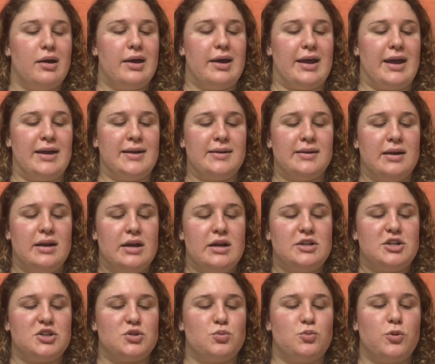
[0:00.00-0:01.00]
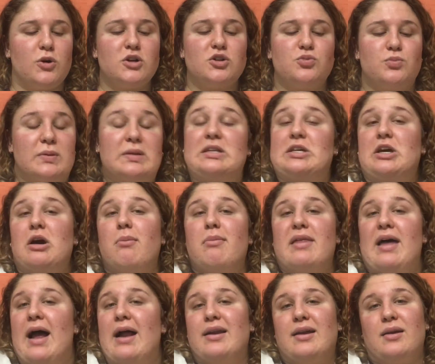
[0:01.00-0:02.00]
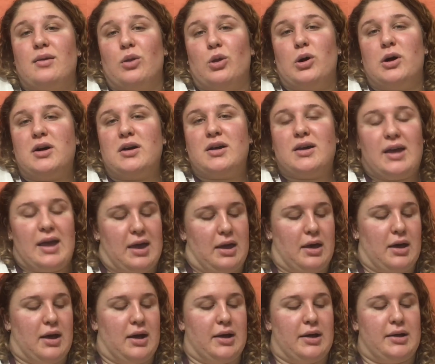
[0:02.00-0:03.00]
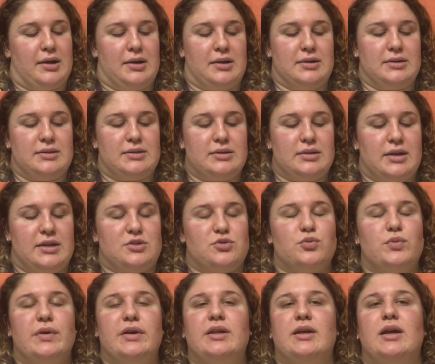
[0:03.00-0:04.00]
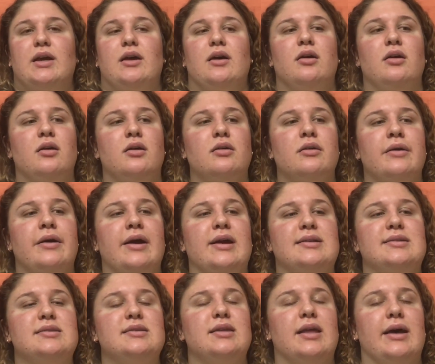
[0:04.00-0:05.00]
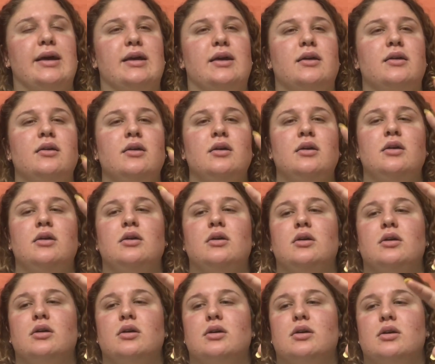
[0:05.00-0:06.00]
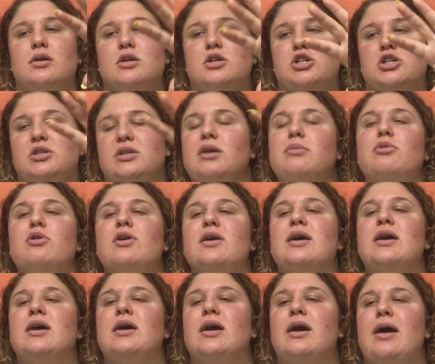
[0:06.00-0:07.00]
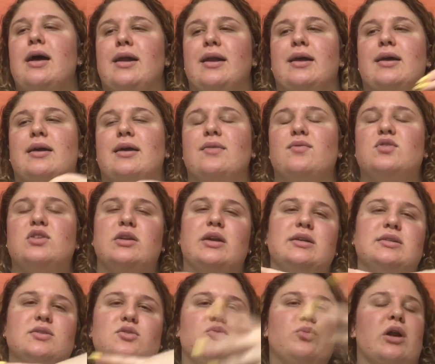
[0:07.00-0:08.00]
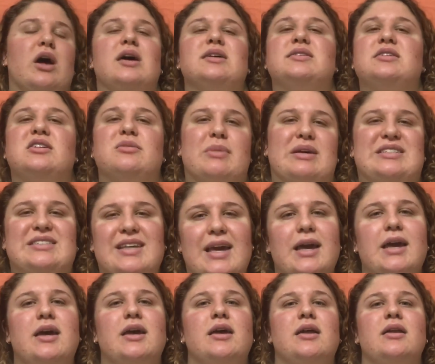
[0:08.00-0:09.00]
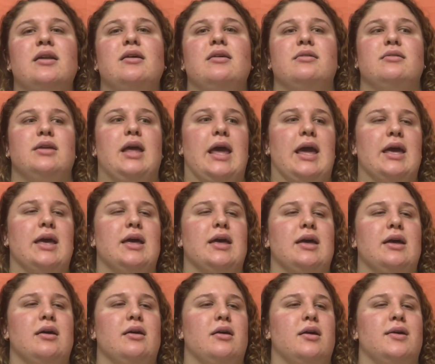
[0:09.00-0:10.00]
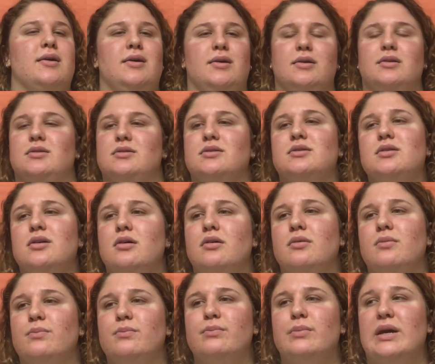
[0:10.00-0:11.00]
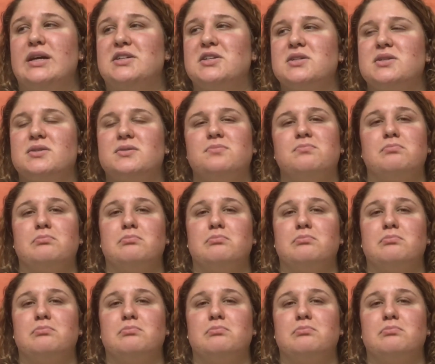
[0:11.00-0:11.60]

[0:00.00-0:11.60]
It just worked really good with any look, and it's like shimmery, and it gives a nice luminosity to my skin, and it's just